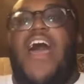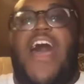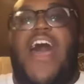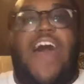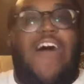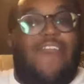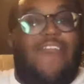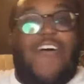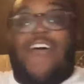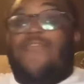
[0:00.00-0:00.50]

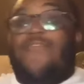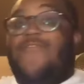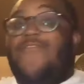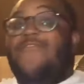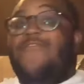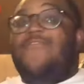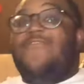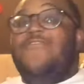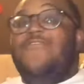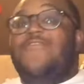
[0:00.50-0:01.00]

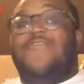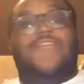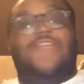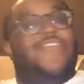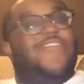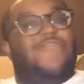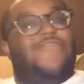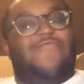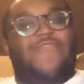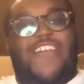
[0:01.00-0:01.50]
However,
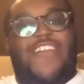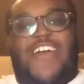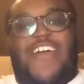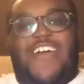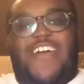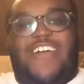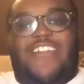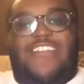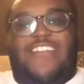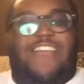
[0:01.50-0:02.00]
since we
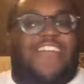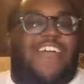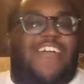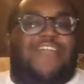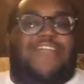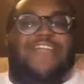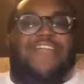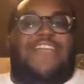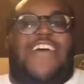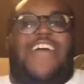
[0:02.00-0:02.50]
got lots
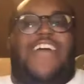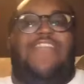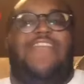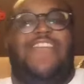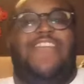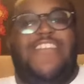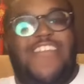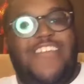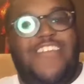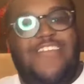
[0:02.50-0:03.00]
of time to
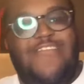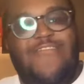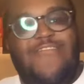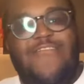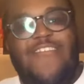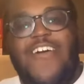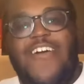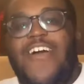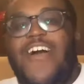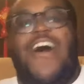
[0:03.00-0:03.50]
kill,
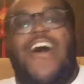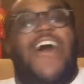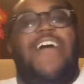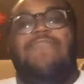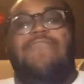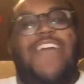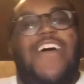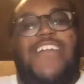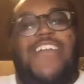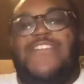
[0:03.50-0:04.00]

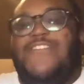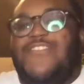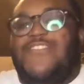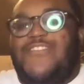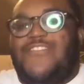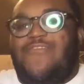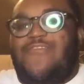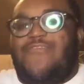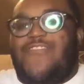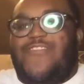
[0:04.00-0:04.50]
I'm not
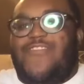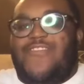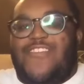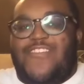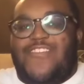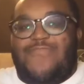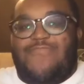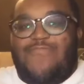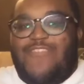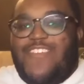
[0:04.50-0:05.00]
just going to
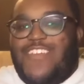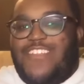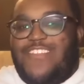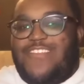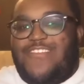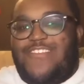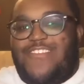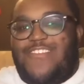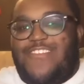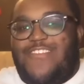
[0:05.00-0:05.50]
explain
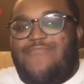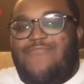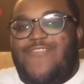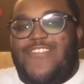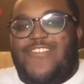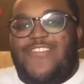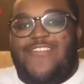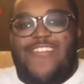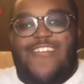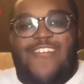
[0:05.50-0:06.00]
to you
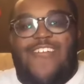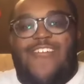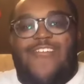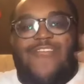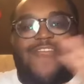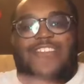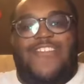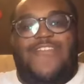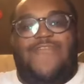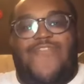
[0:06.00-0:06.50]
with all
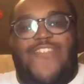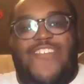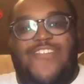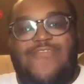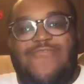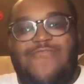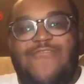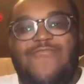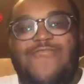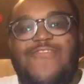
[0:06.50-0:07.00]
these
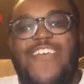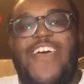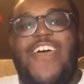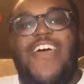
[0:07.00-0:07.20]
visuals.